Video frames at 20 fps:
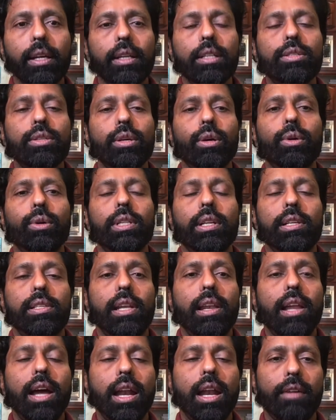So there's a
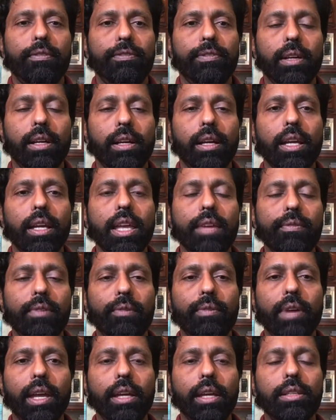lot of
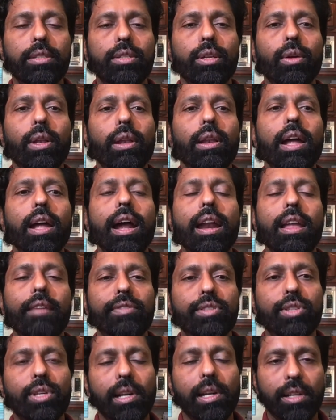giveaways. So a lot
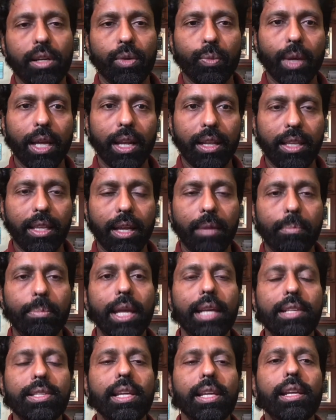of children were there.
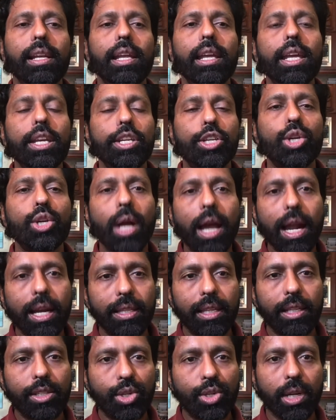Basically, he
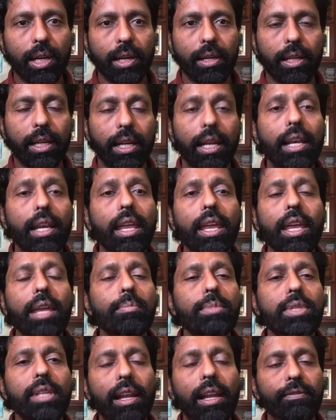shot the children and he
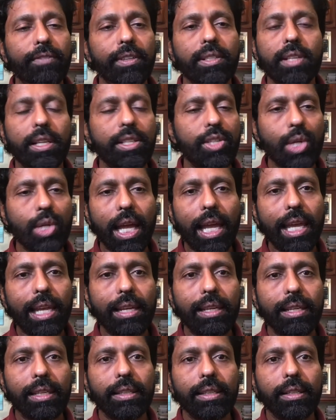himself is a
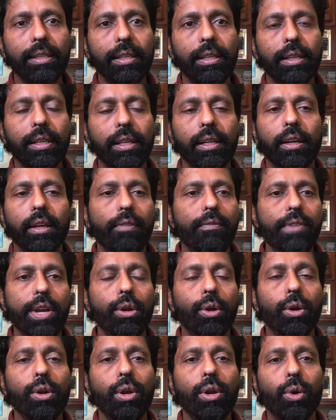child. We
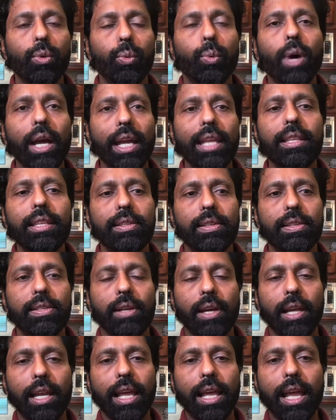don't know why this is
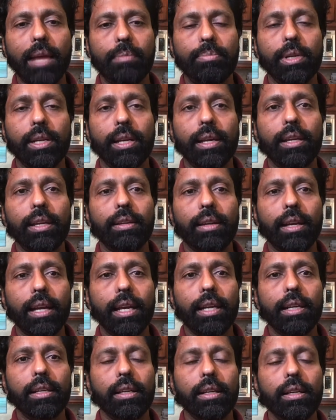all happening,
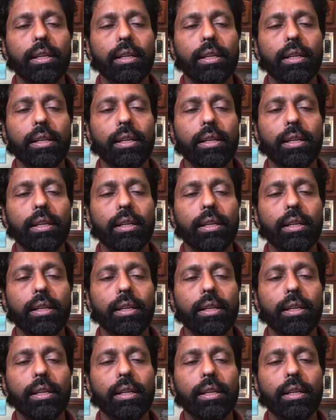right?